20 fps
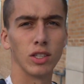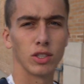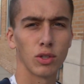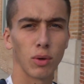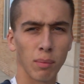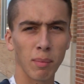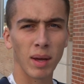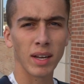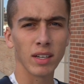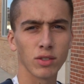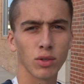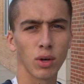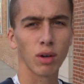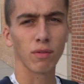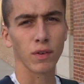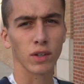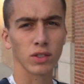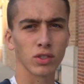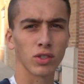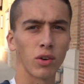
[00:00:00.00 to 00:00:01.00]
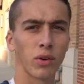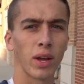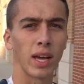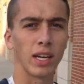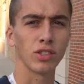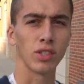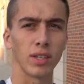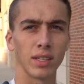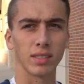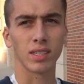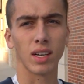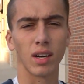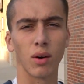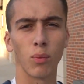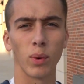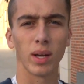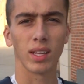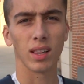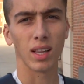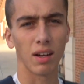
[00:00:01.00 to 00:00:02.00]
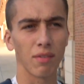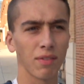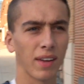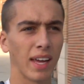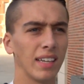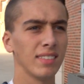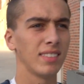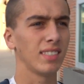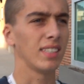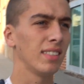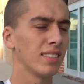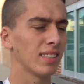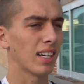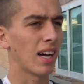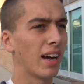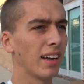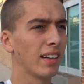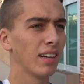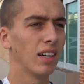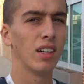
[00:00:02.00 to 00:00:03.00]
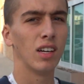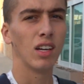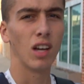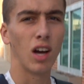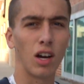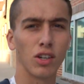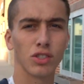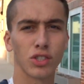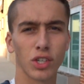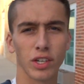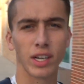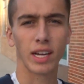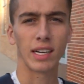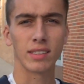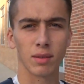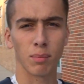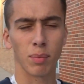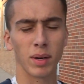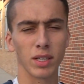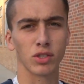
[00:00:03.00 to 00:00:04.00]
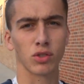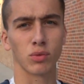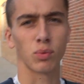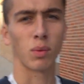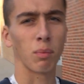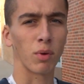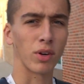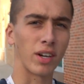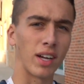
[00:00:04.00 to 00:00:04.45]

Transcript: So we made it to our first location. It's a We Love KC sign. I'll show you guys some pictures when we're